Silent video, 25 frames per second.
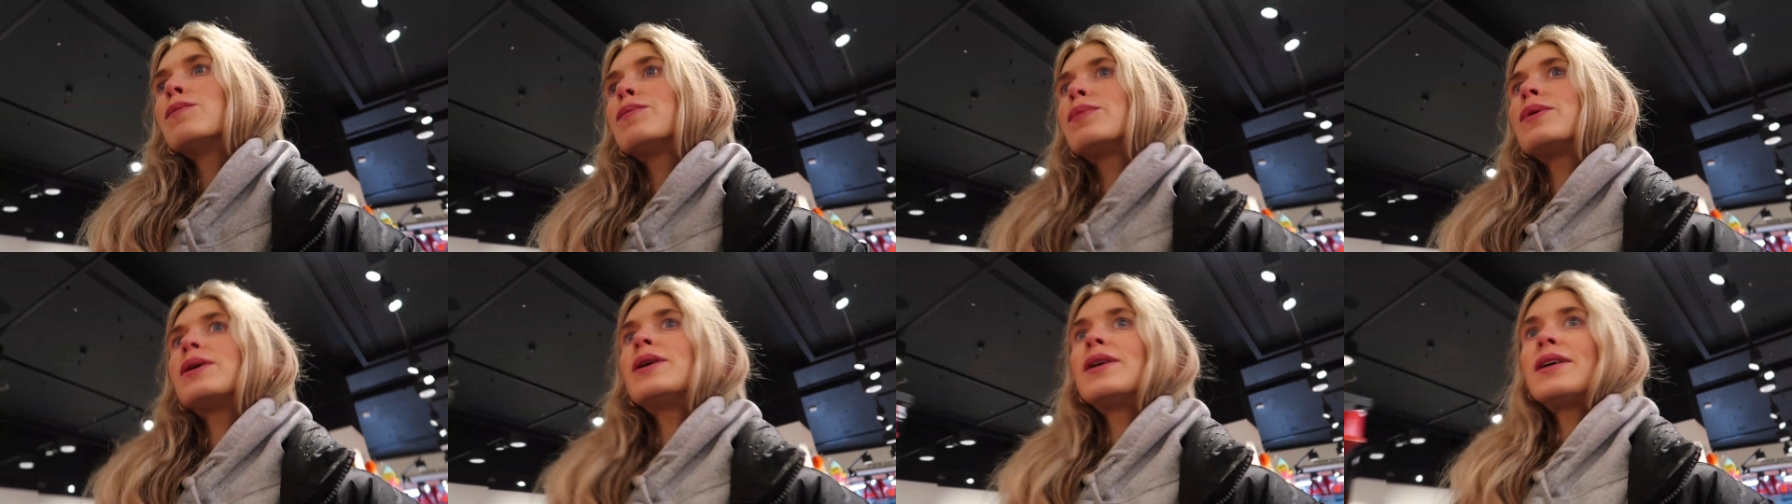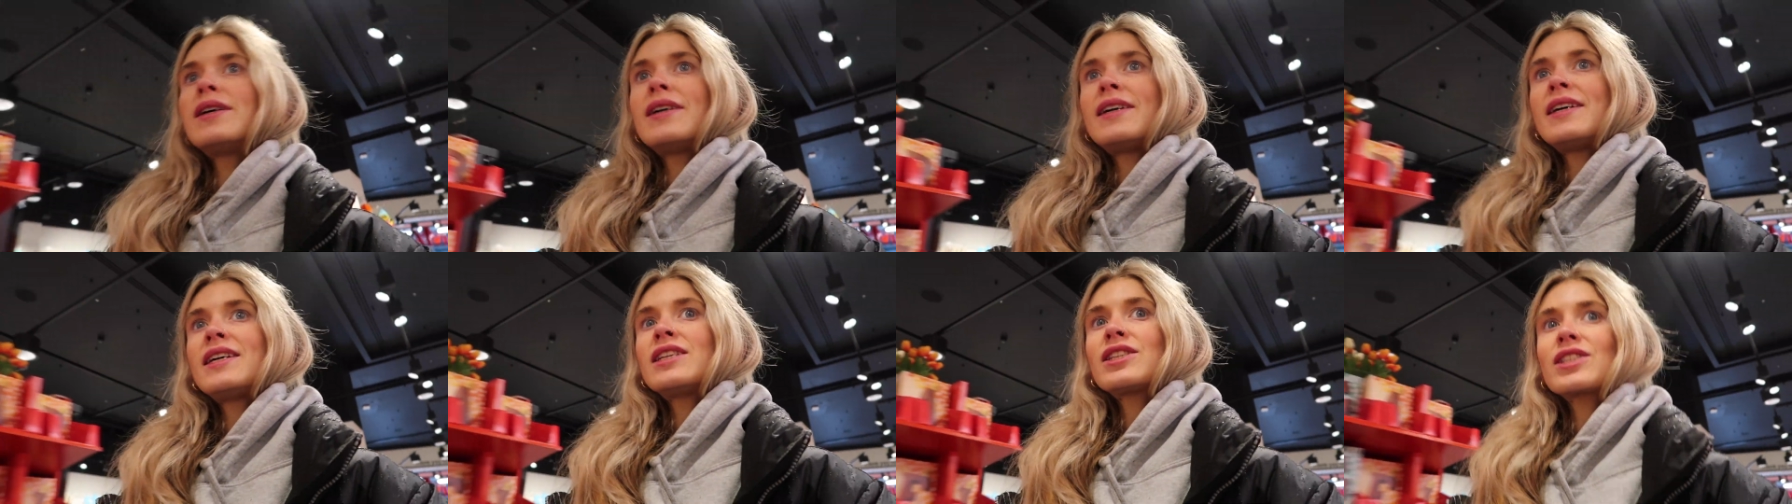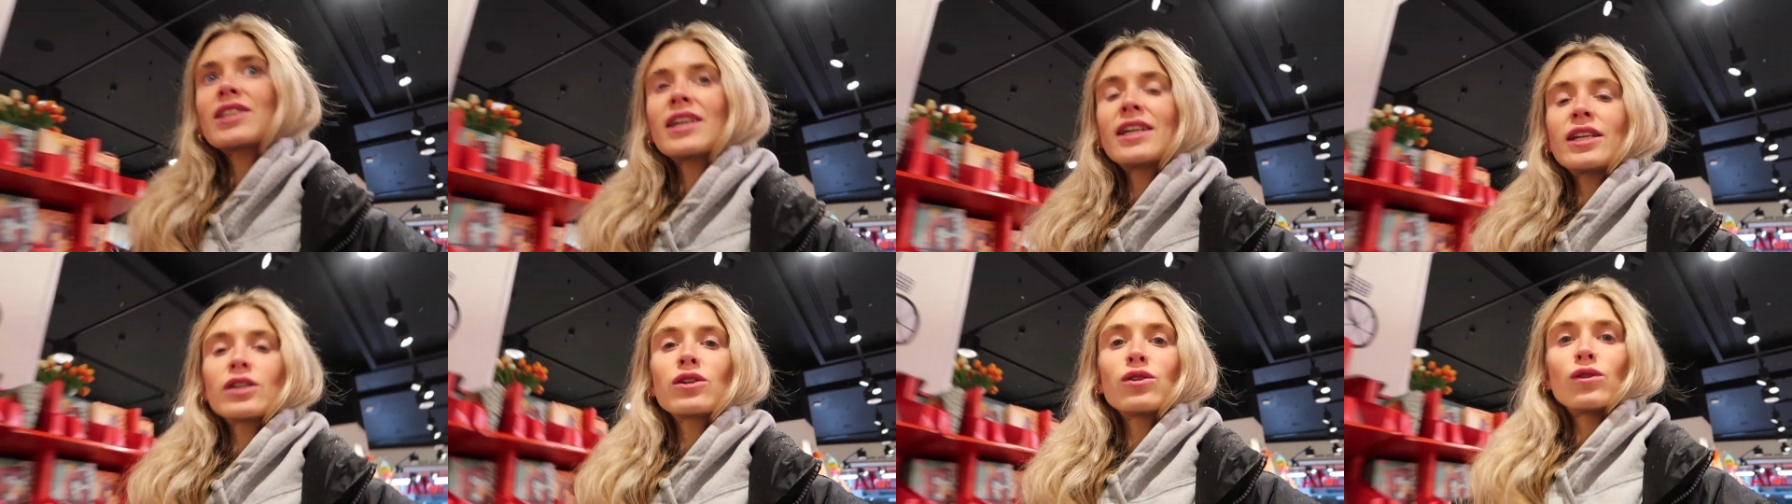But it's
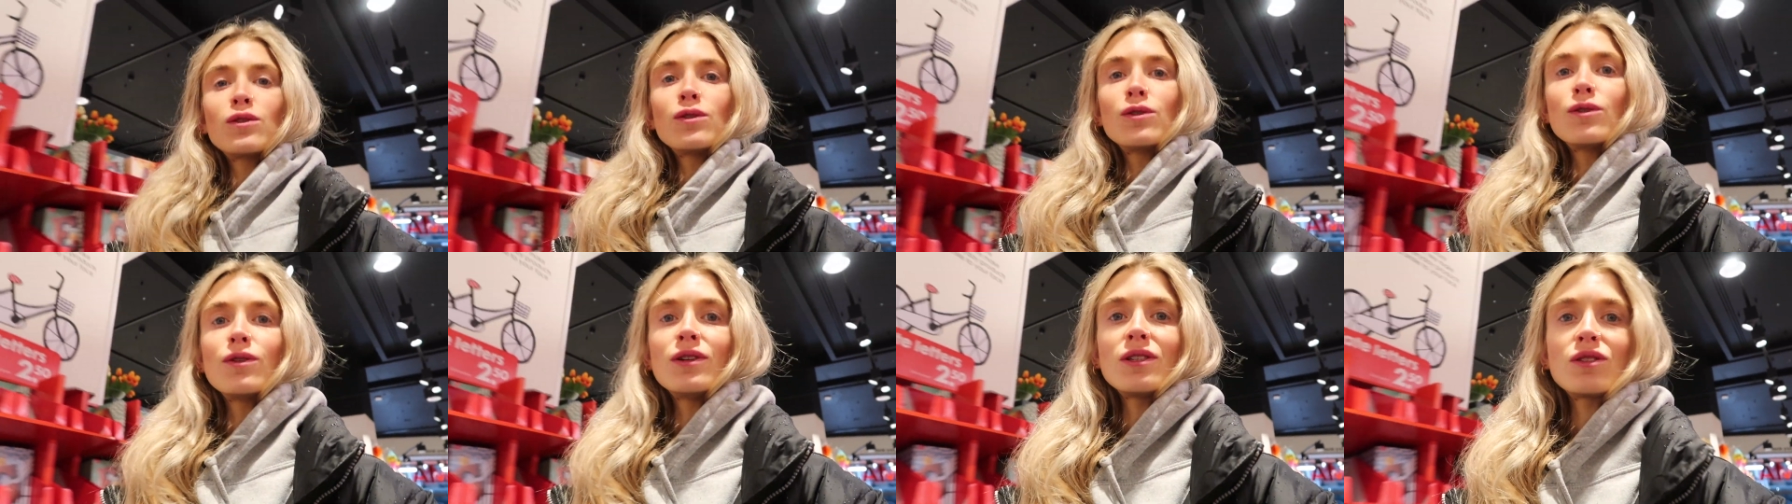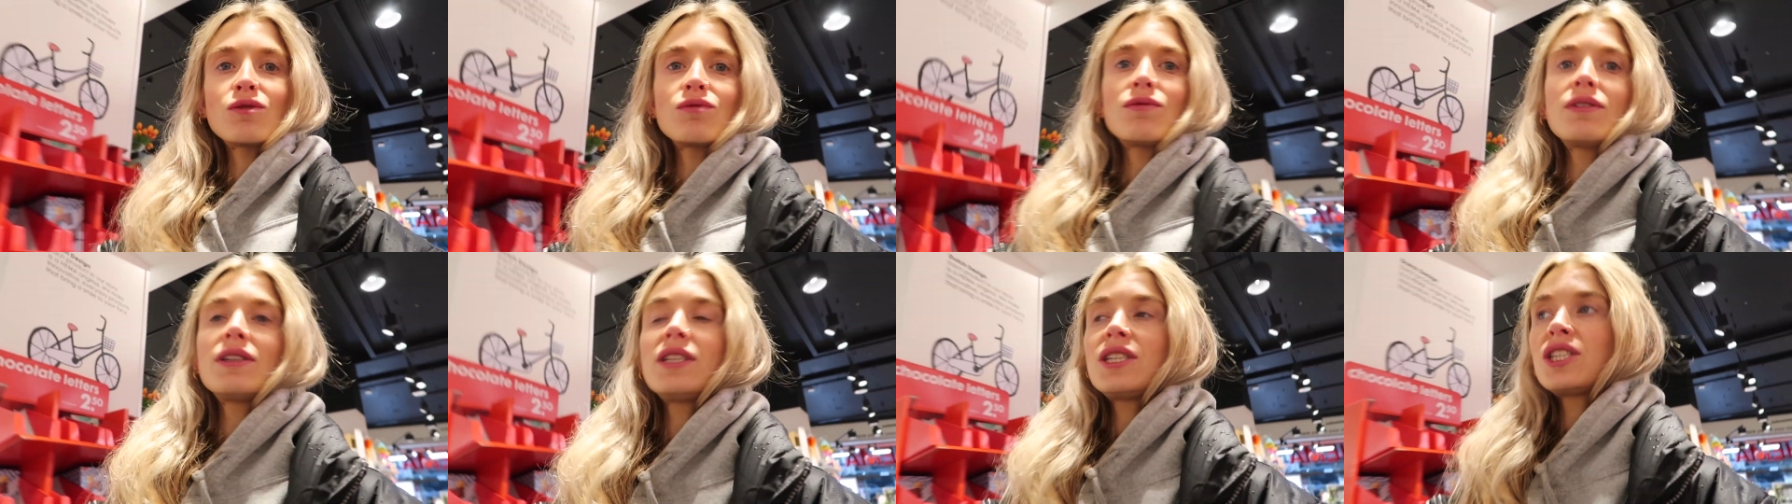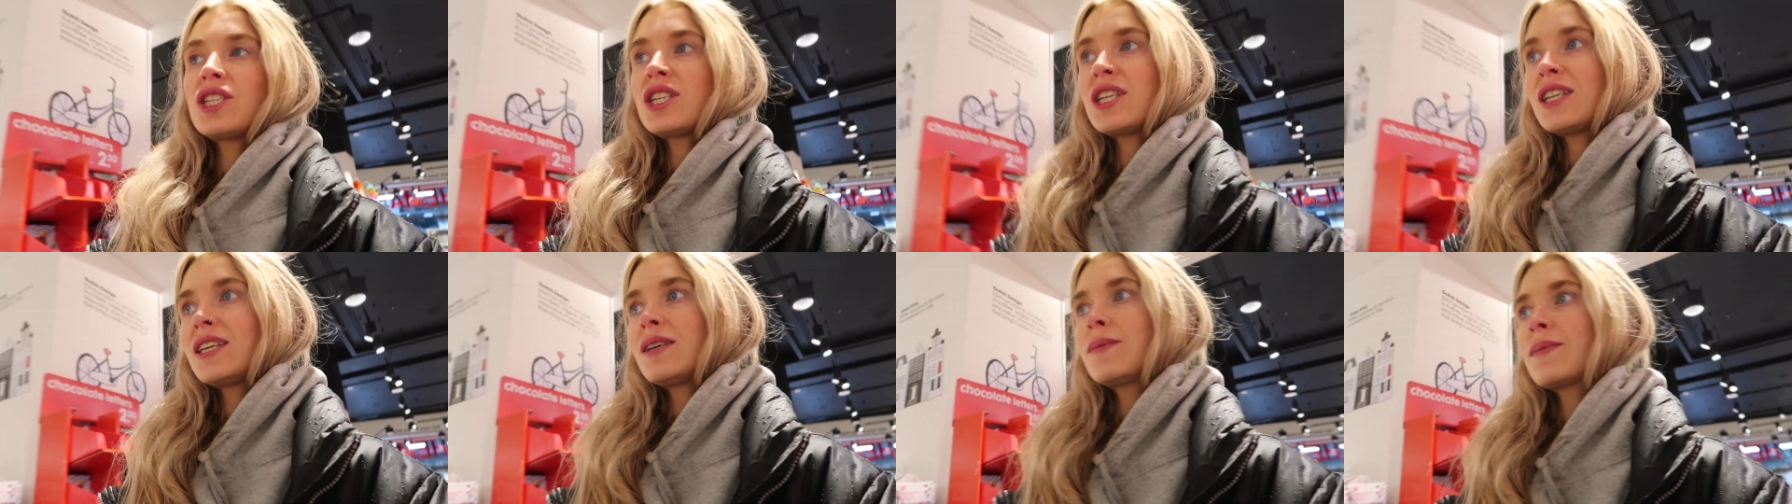kind of cool. It's really
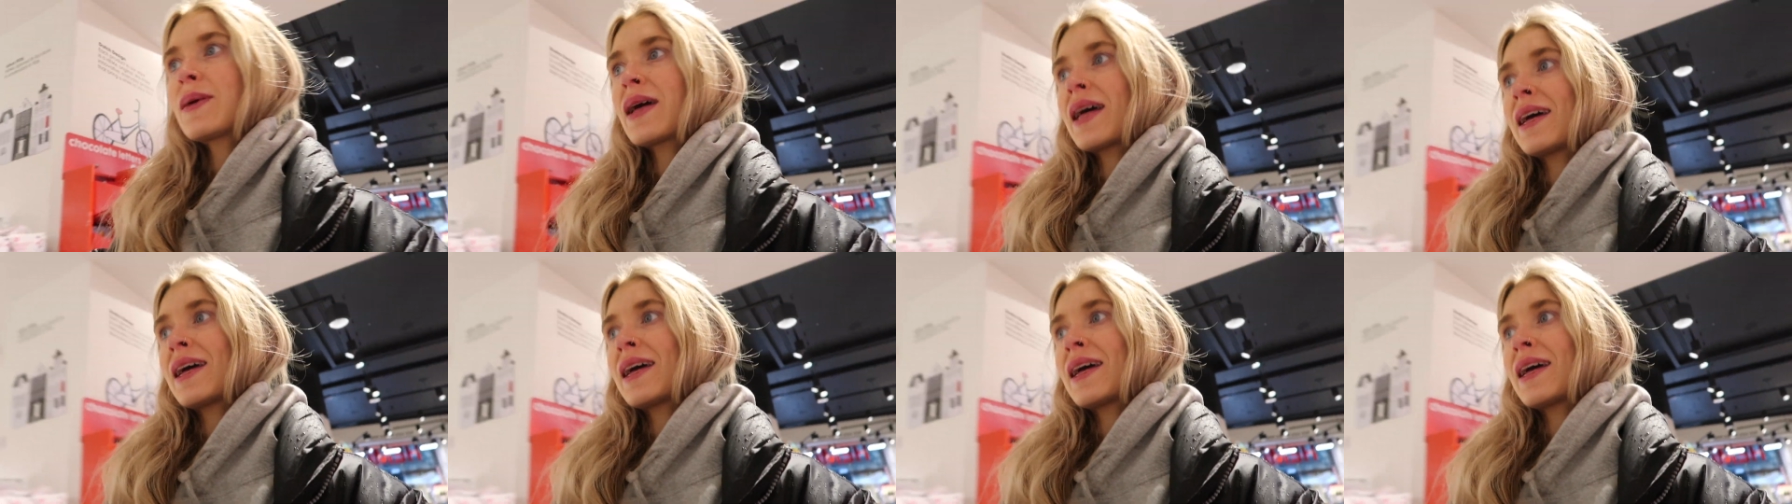cheap